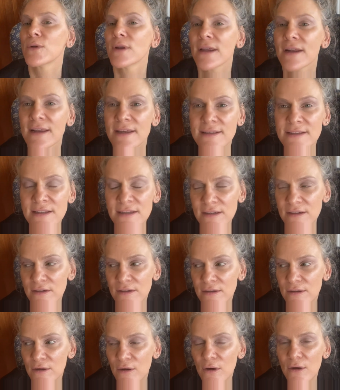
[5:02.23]
It
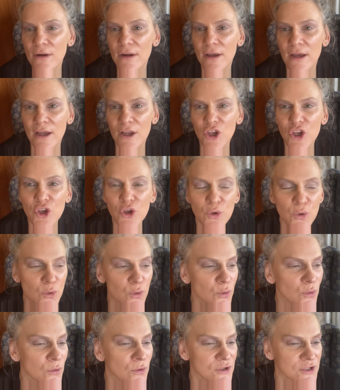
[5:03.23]
isn't got a
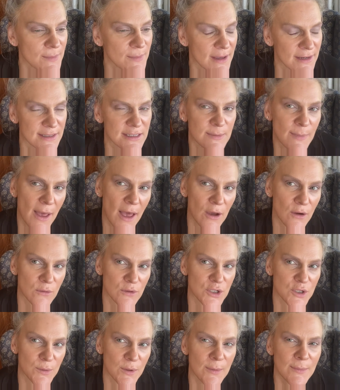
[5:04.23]
huge of sparkle
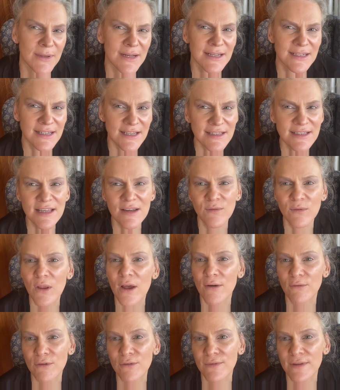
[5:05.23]
to it, but it does have
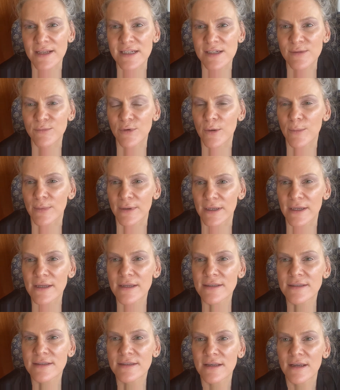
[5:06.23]
light reflecting
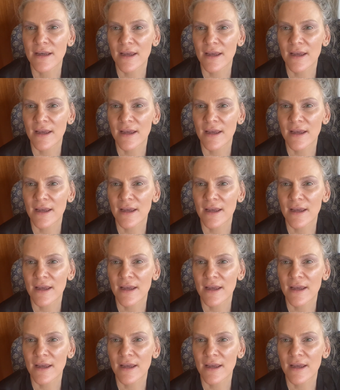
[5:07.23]
properties.